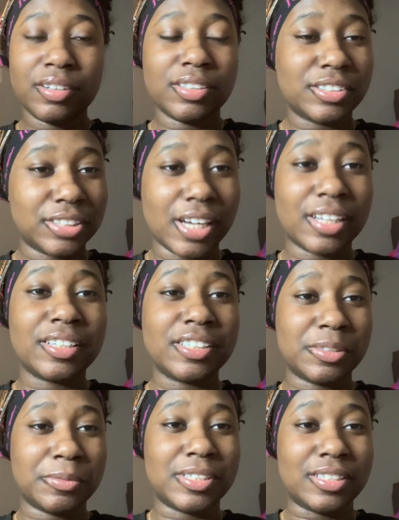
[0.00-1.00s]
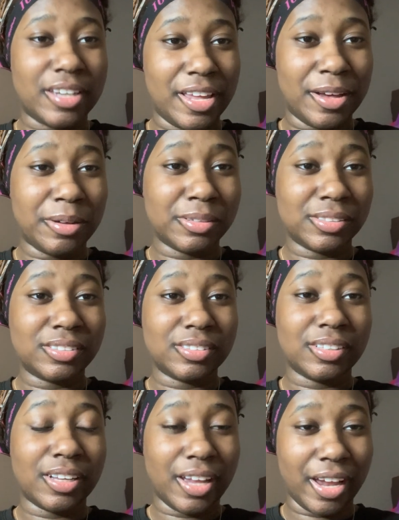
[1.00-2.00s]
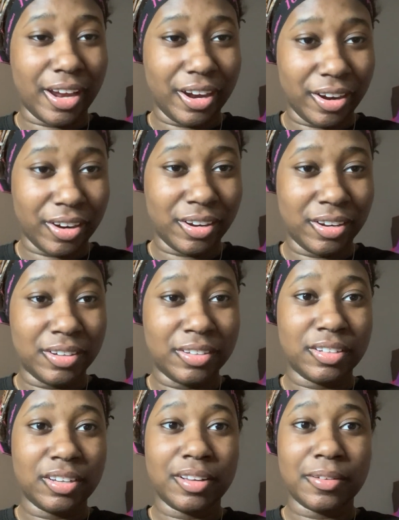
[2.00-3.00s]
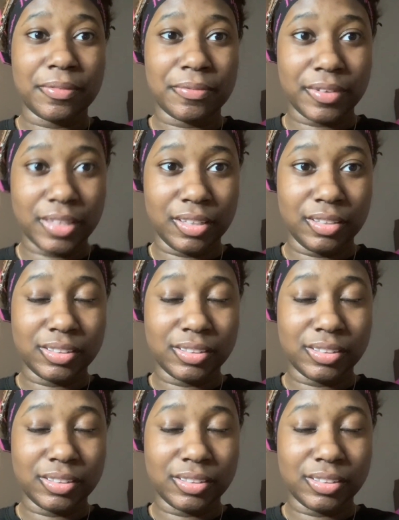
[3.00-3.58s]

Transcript: Checklist was nails, hair, feet.